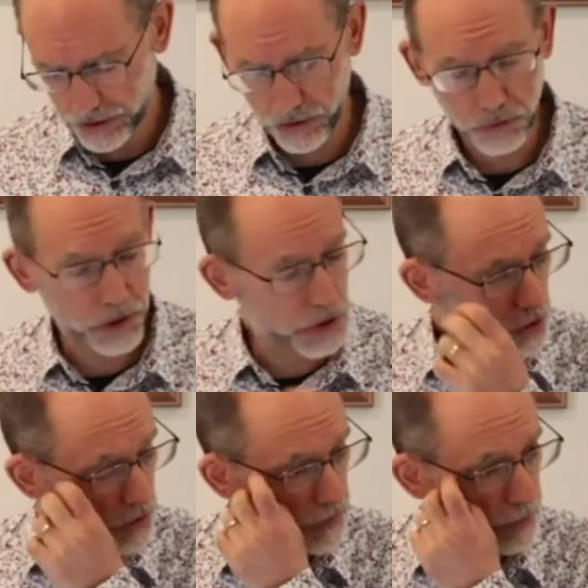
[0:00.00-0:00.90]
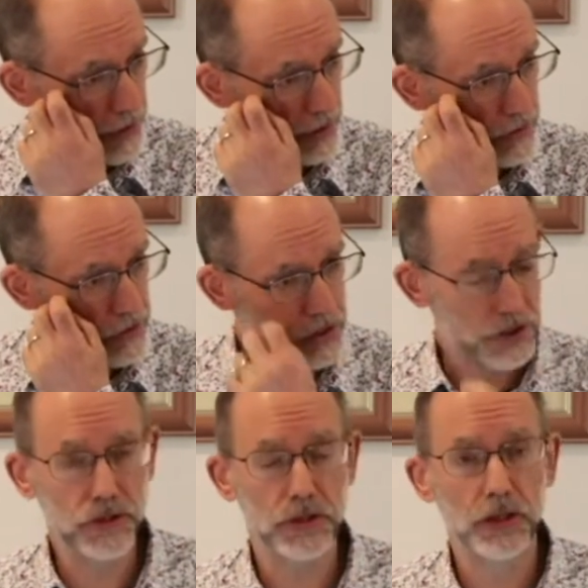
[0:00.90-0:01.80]
world of
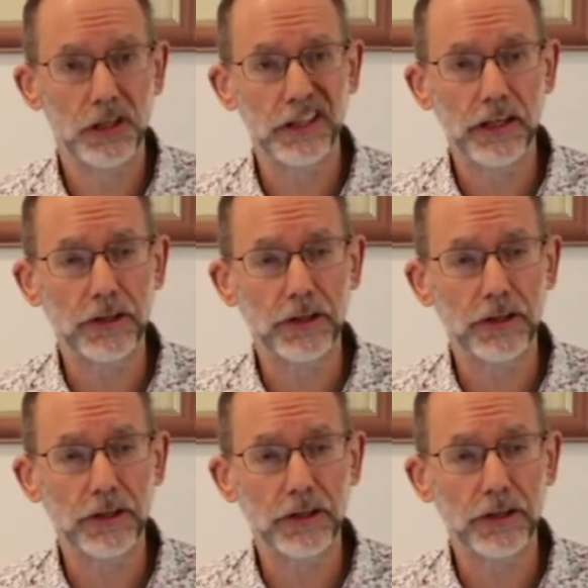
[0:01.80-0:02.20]
appearances and